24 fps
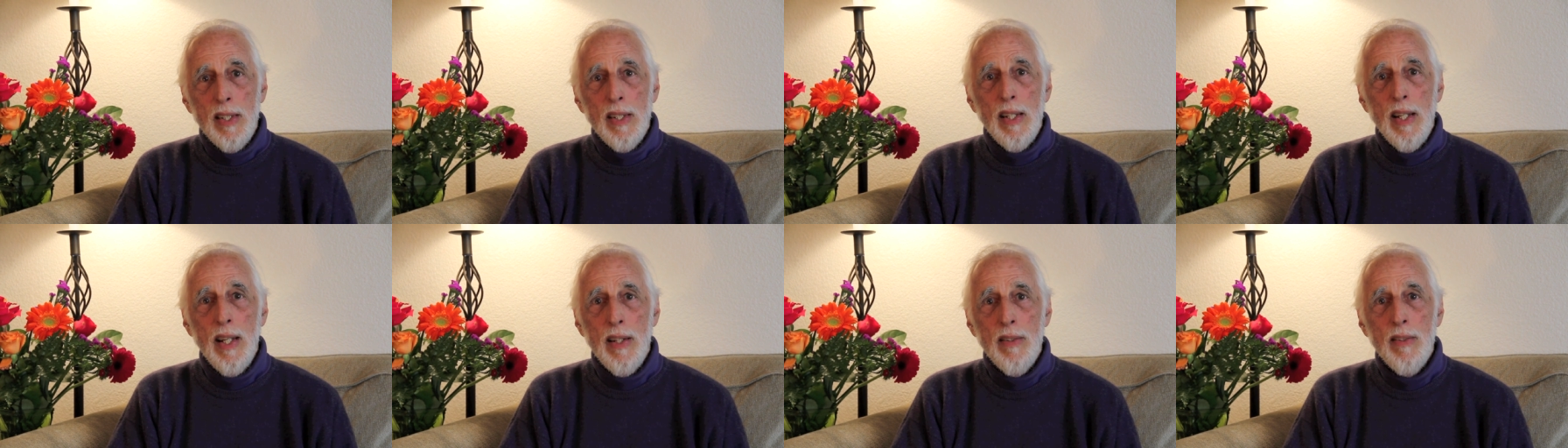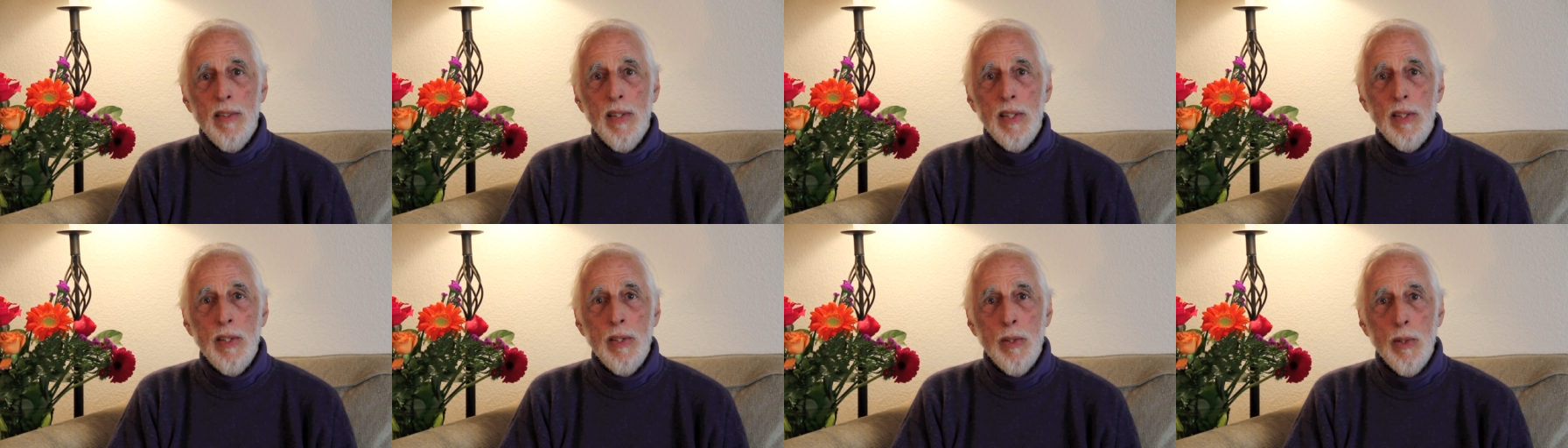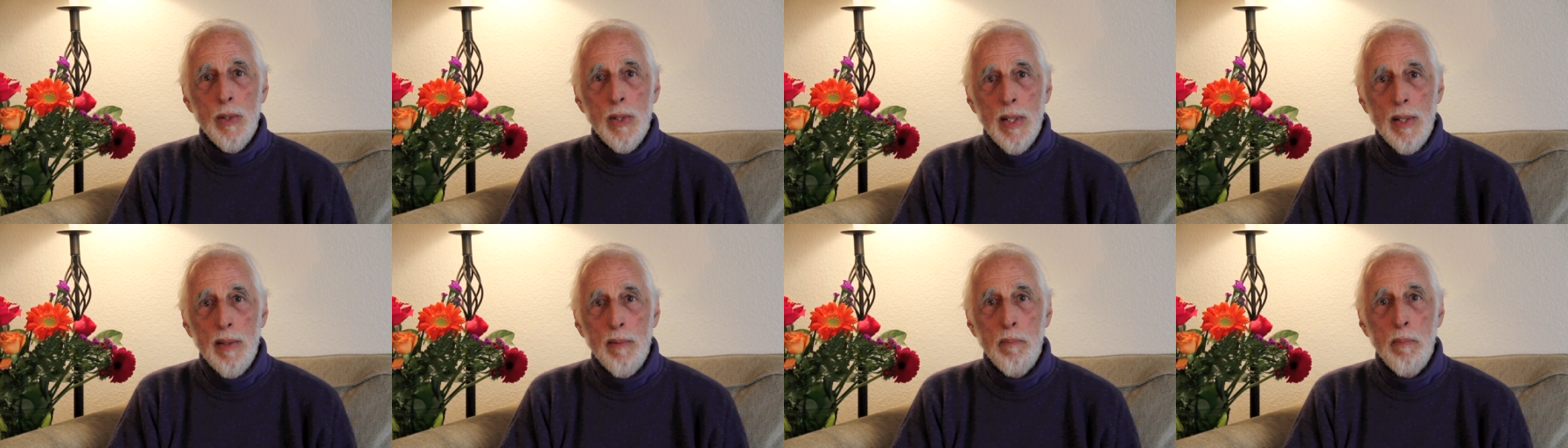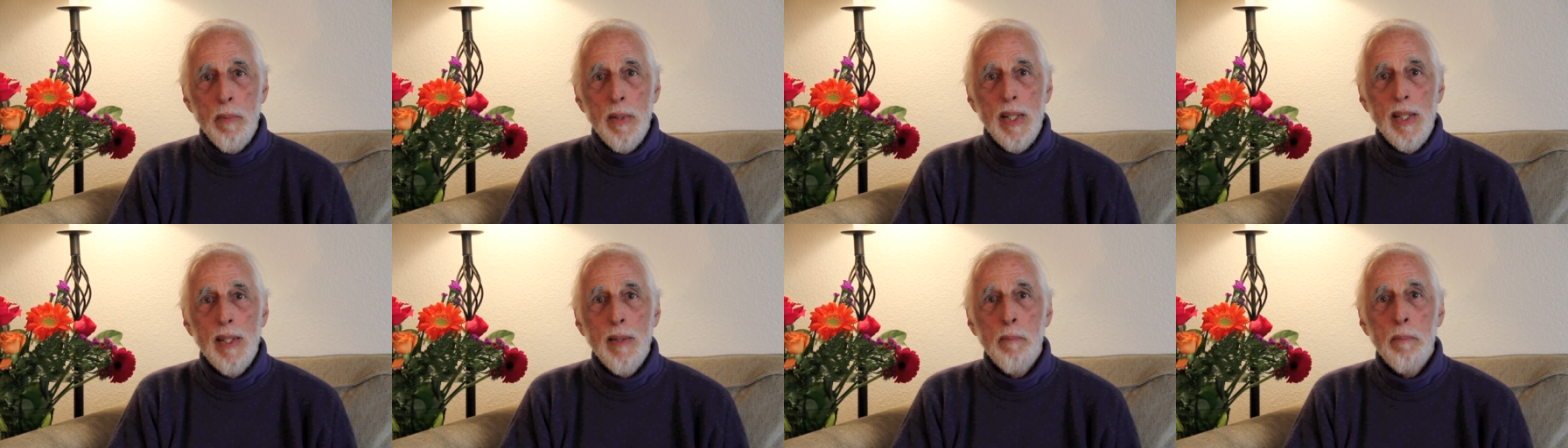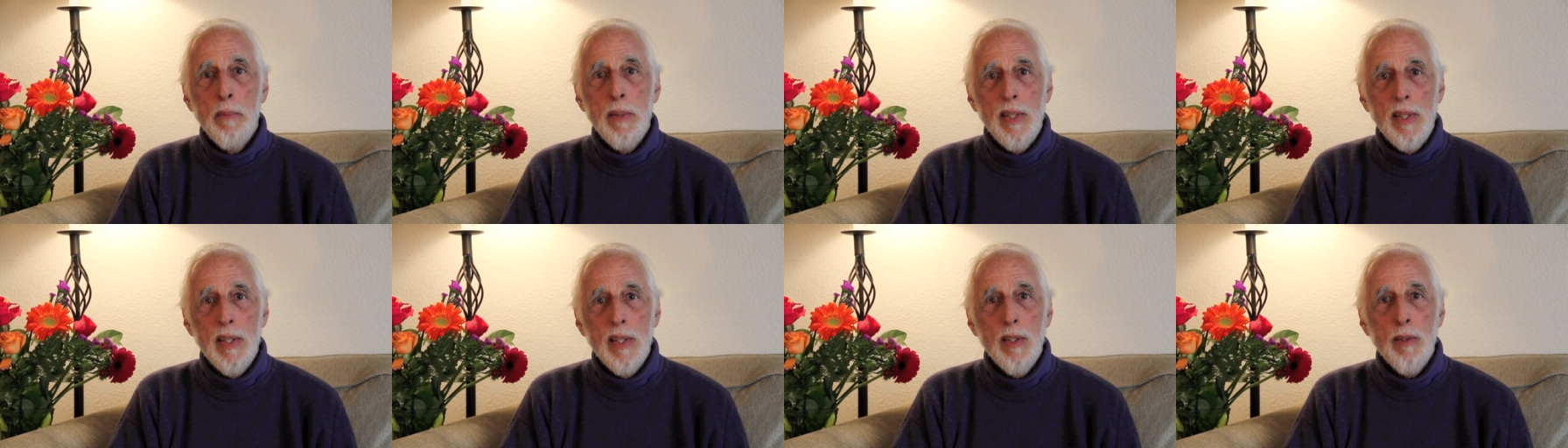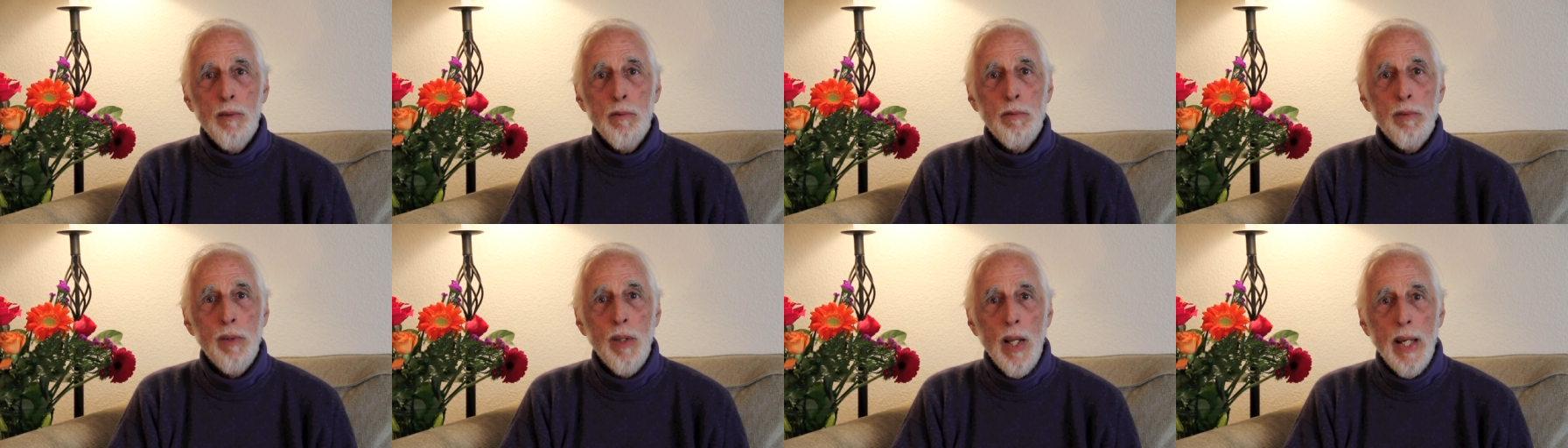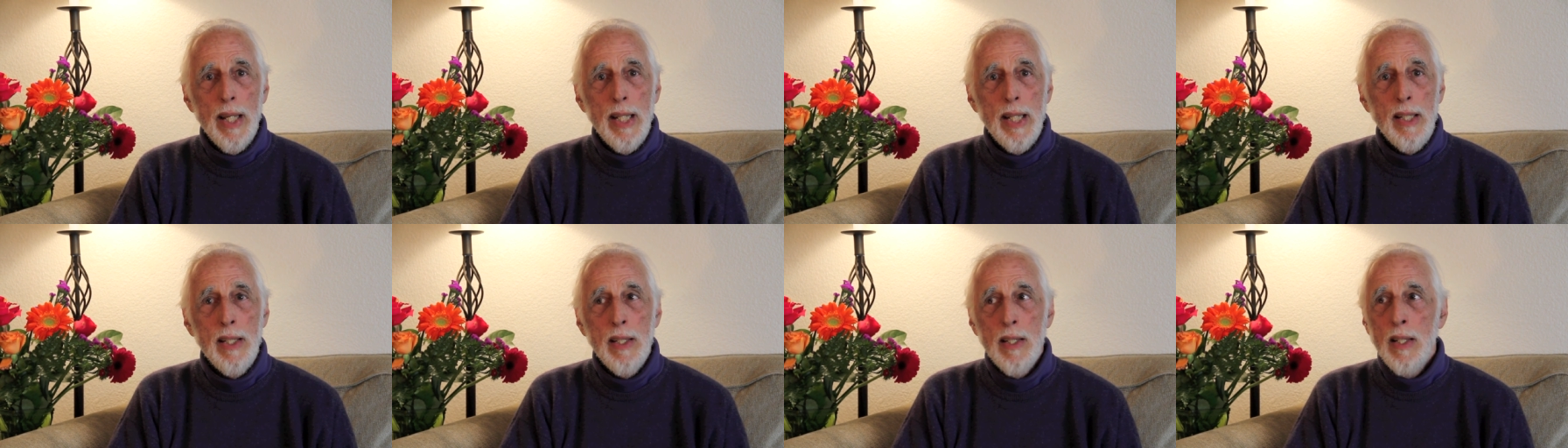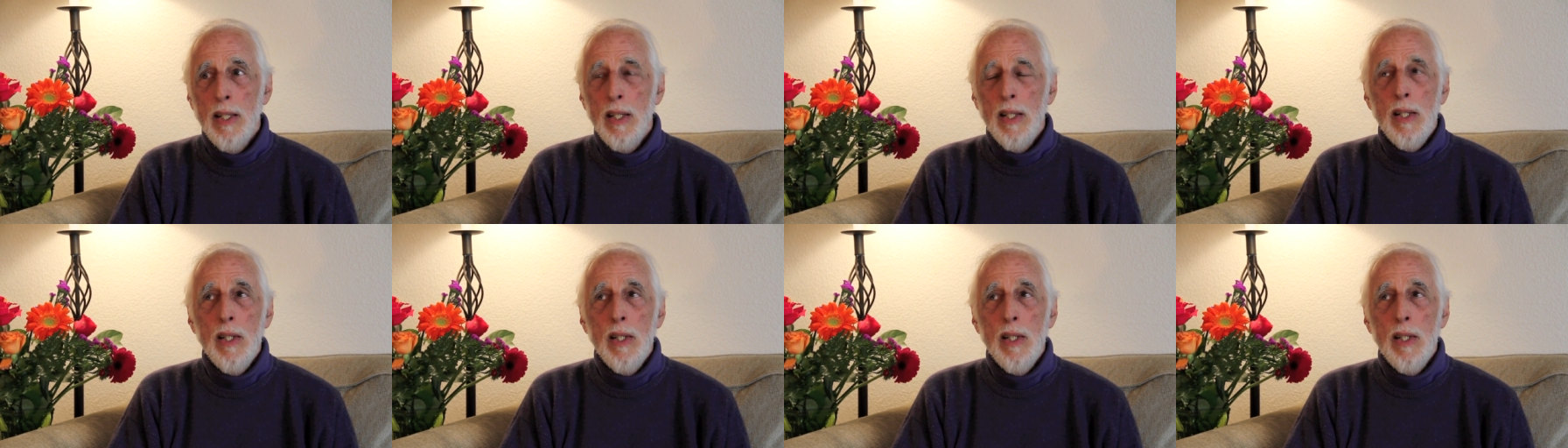and that you can be a being of light